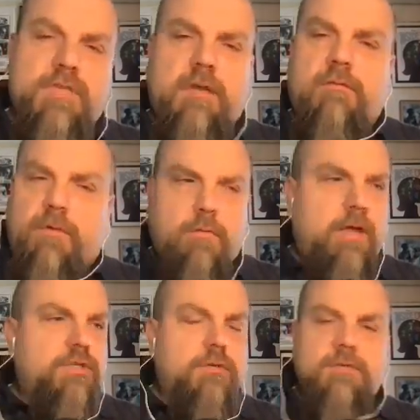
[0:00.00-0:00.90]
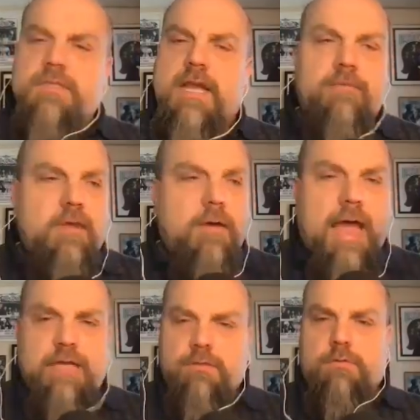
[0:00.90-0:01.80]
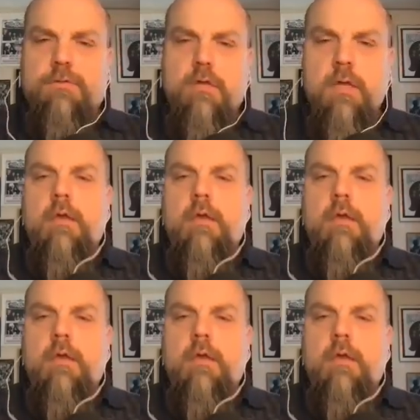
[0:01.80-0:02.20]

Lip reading: 5% of correctional staff that are assholes.